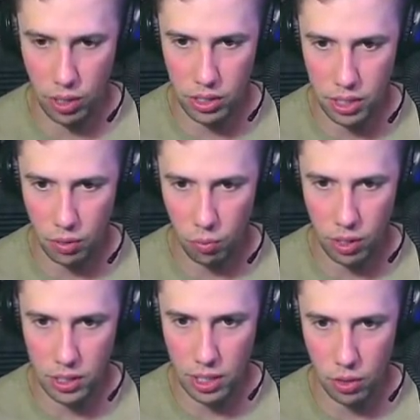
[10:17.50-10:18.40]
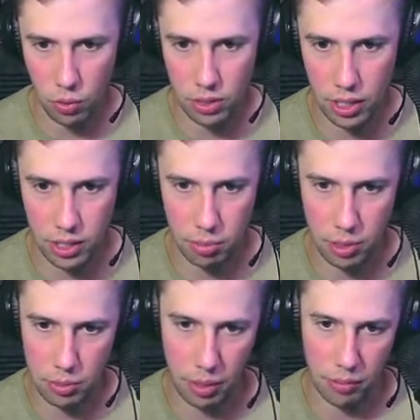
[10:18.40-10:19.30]
Where is that? What is that noise? It
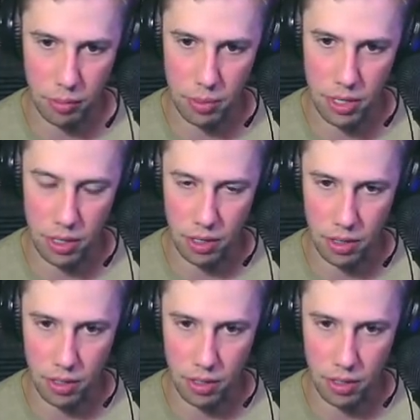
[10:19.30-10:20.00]
must be coming from here.